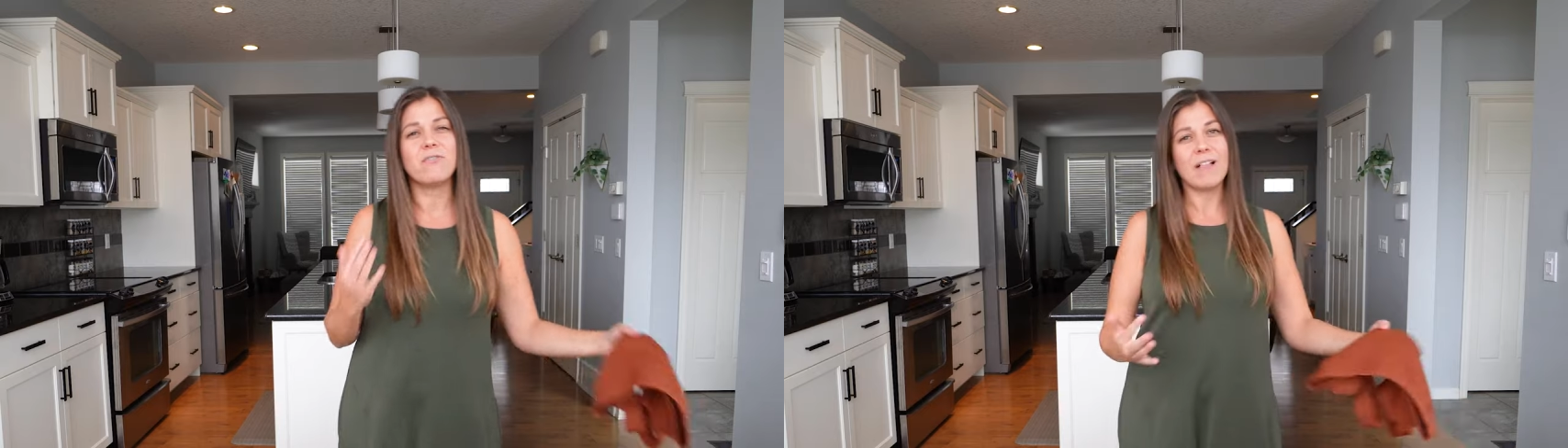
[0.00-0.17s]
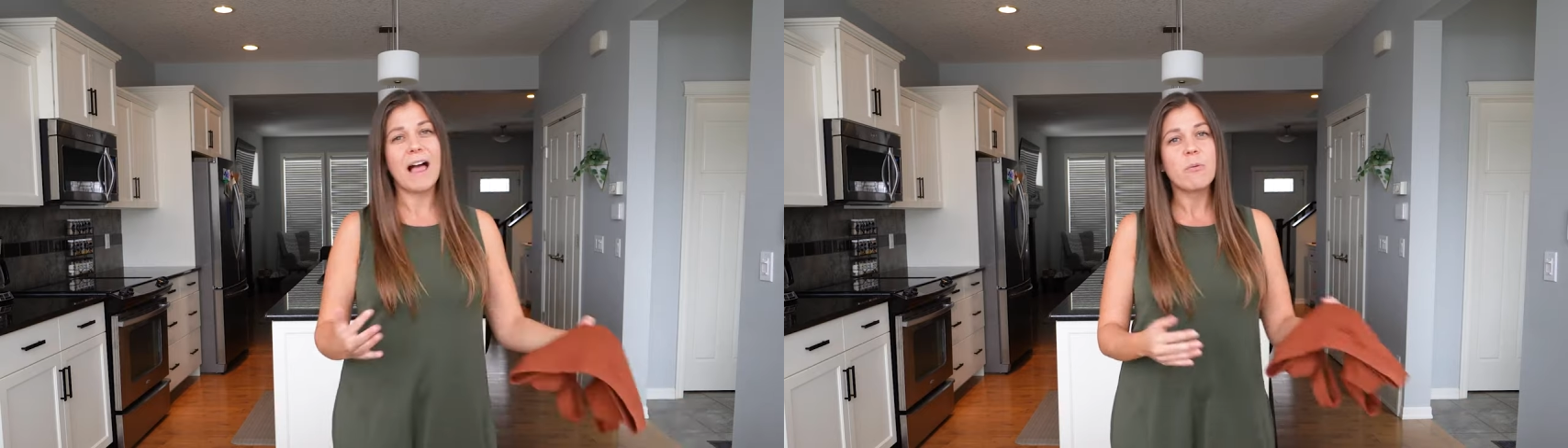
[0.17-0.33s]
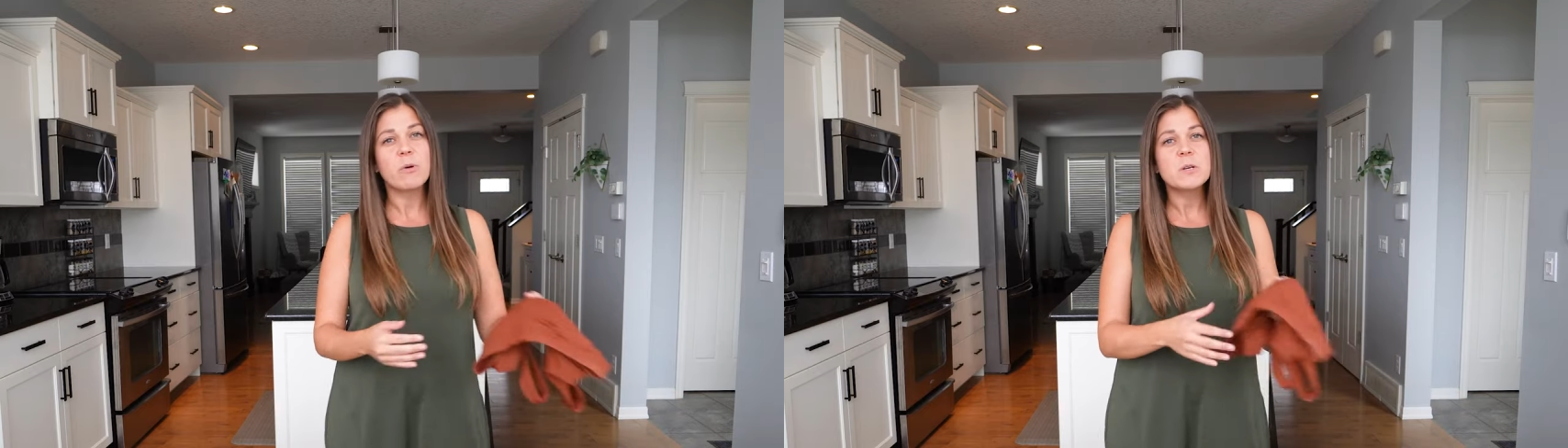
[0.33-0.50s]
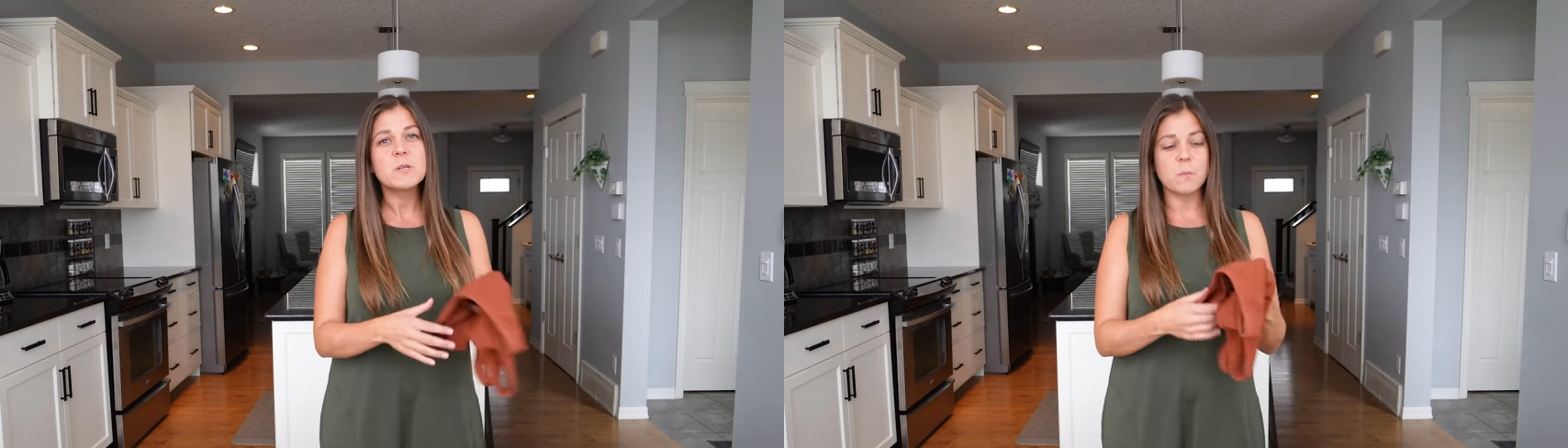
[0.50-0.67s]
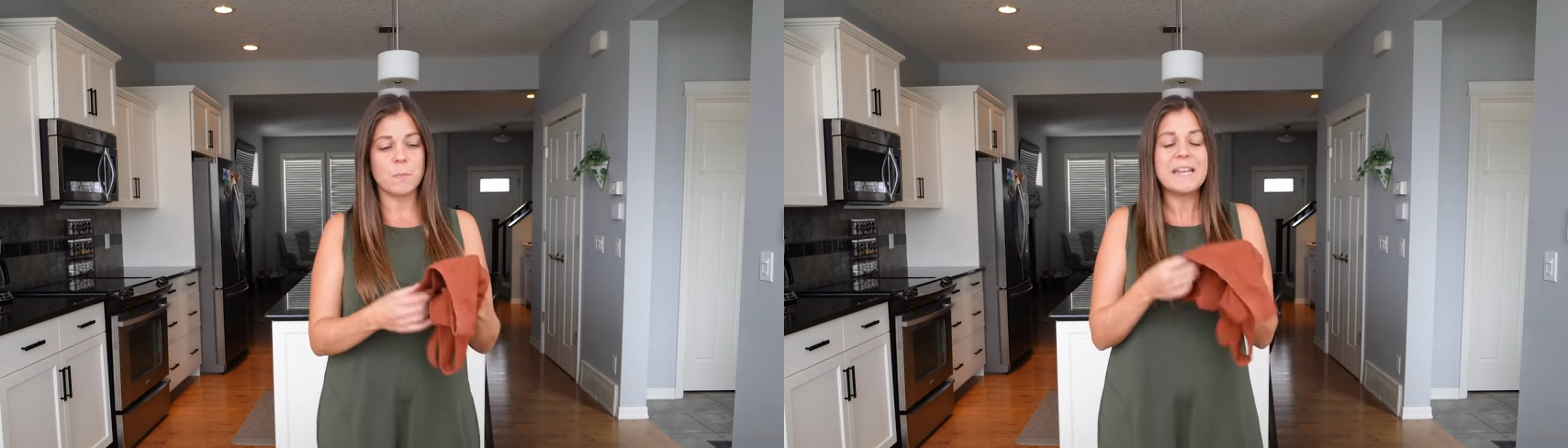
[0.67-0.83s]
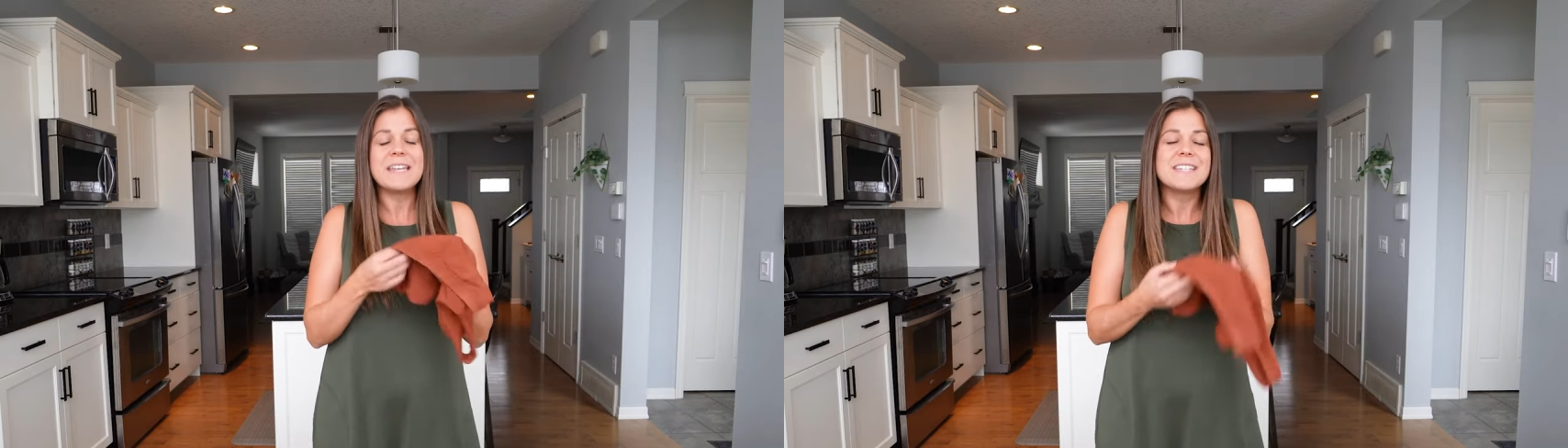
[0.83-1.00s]

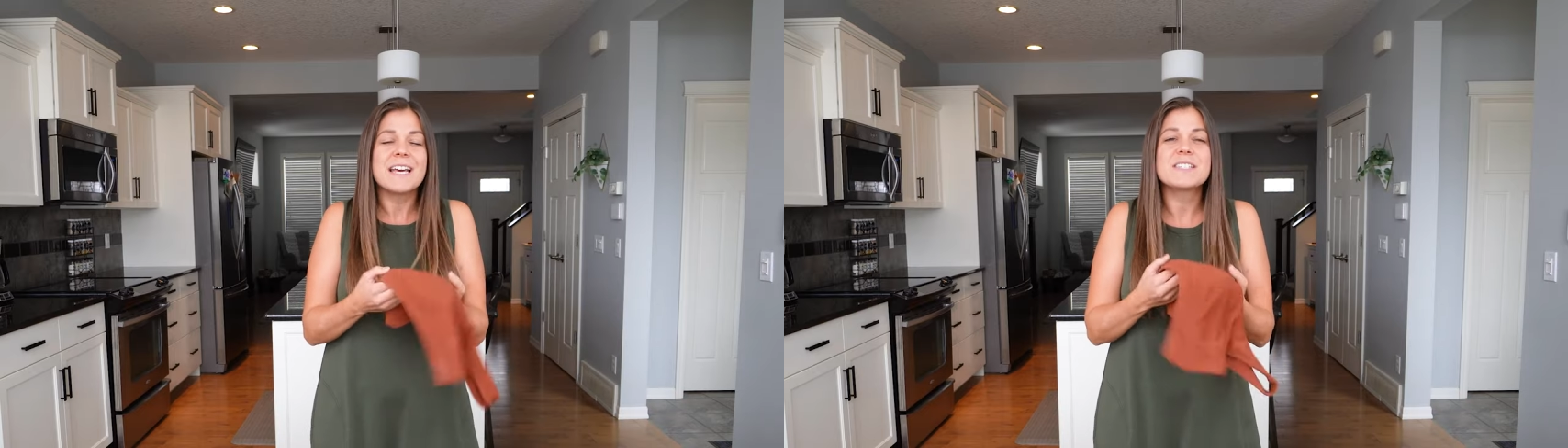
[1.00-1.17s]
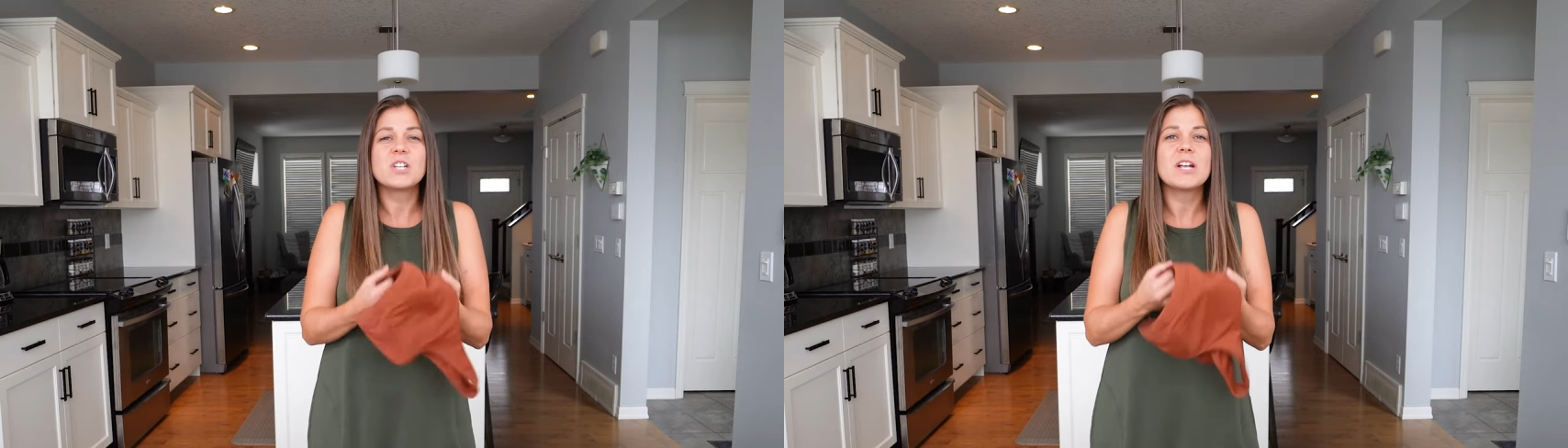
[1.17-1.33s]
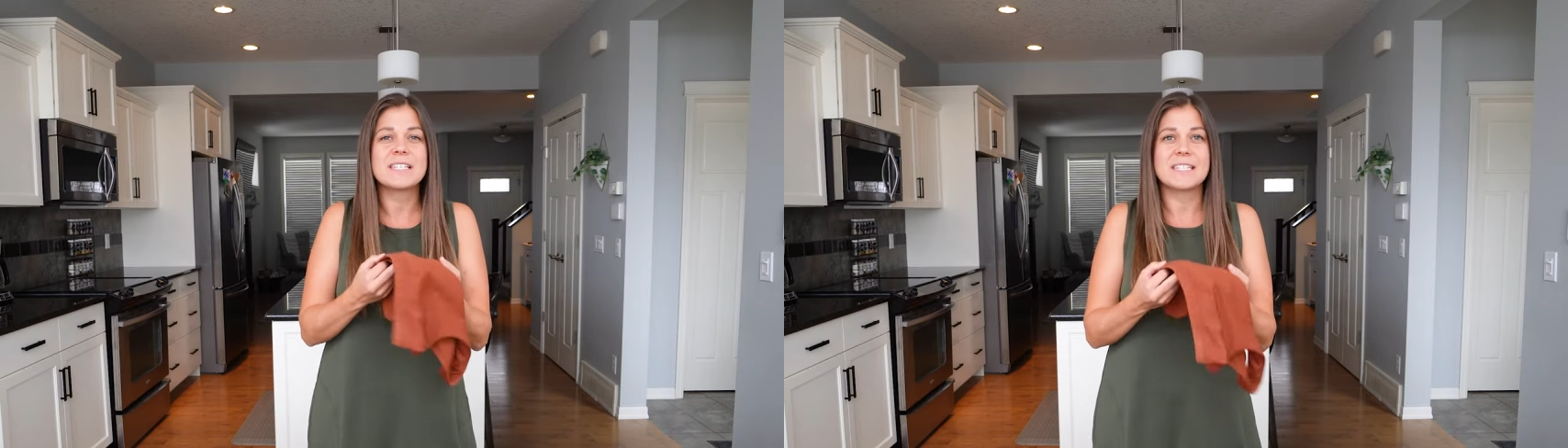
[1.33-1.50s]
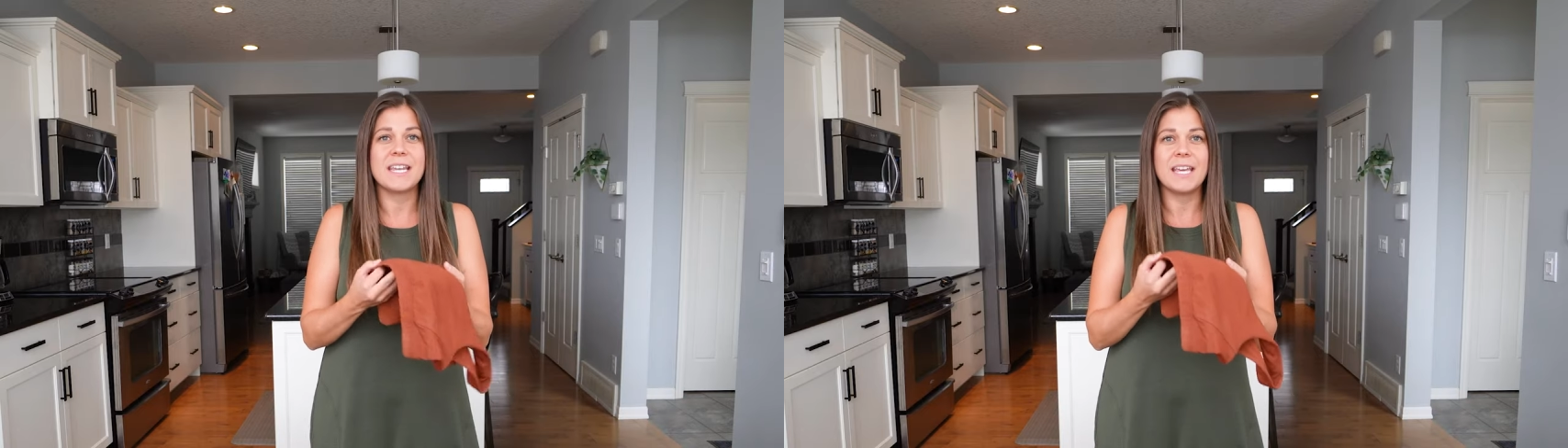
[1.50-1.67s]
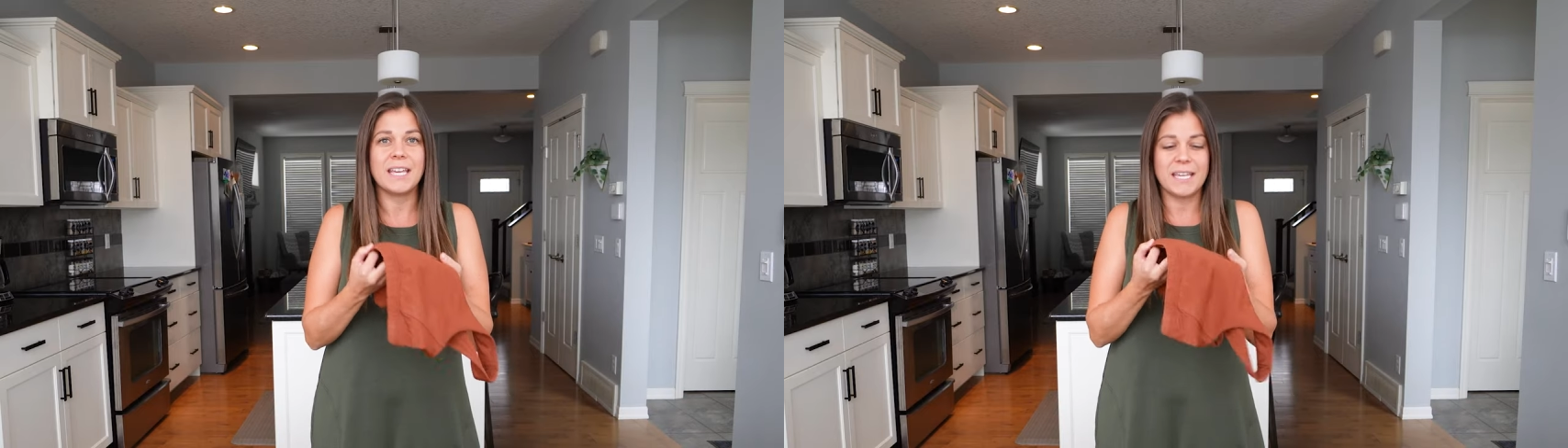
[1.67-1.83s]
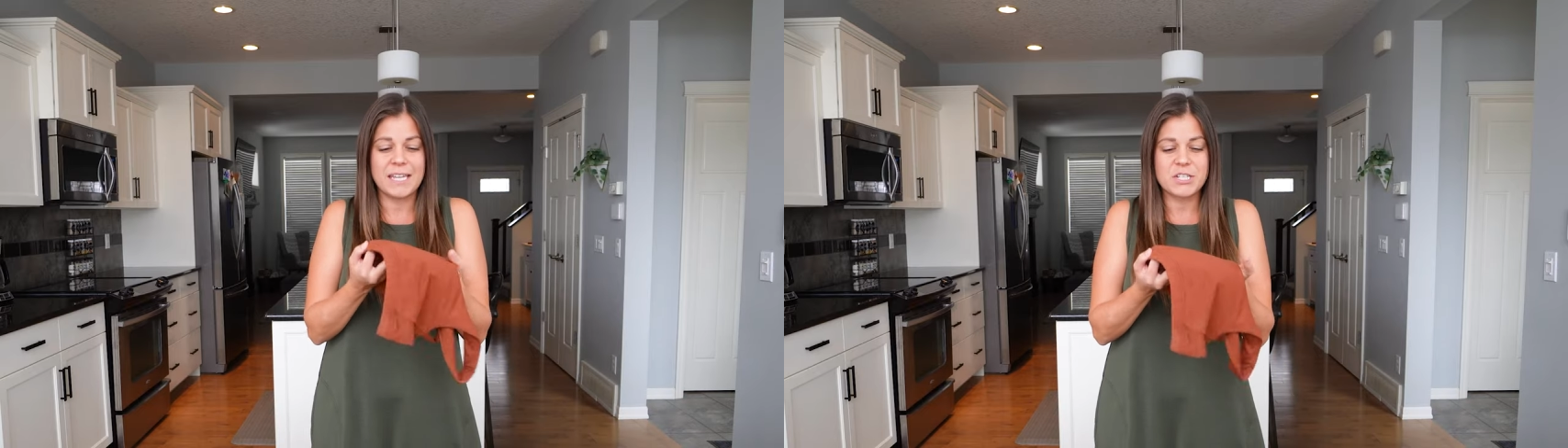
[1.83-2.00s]
flowers, but it does not stink.